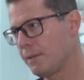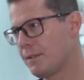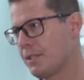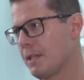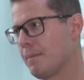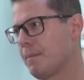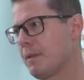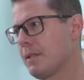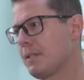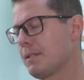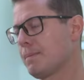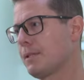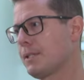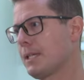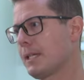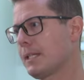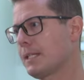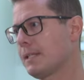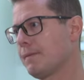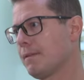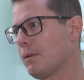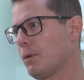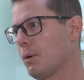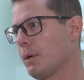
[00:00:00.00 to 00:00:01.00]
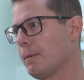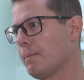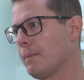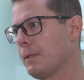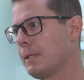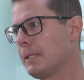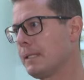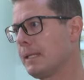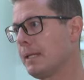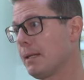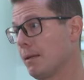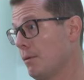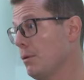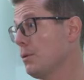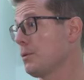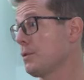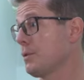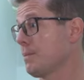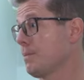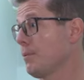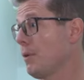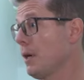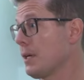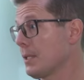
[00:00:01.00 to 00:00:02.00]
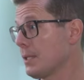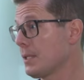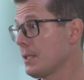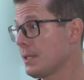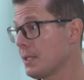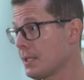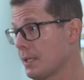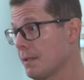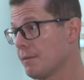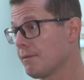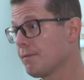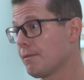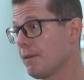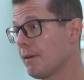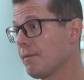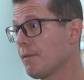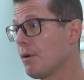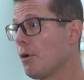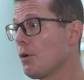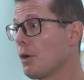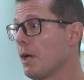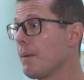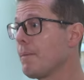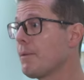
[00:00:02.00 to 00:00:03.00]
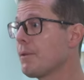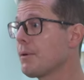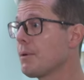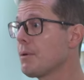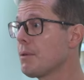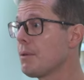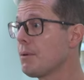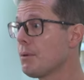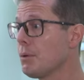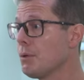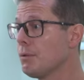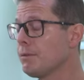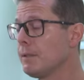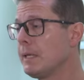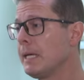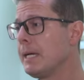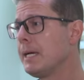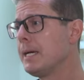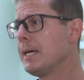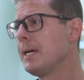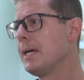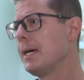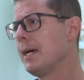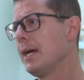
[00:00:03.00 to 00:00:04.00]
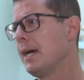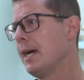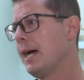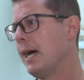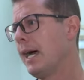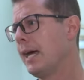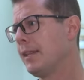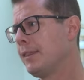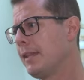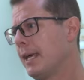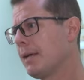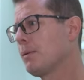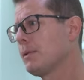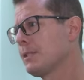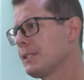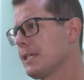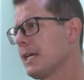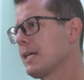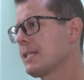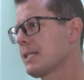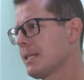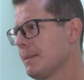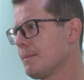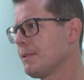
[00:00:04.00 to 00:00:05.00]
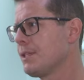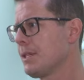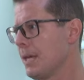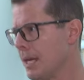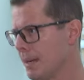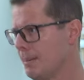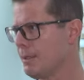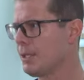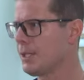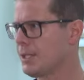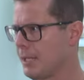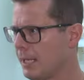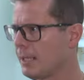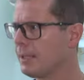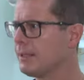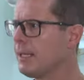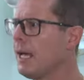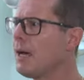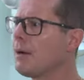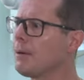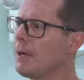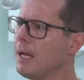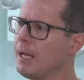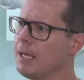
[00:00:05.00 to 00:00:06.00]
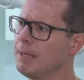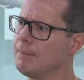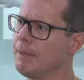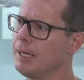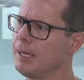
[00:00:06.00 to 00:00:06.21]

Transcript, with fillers: of some of this protective equipment. Of course, prices have, have gone up through the roof, and that will take some time to settle down, I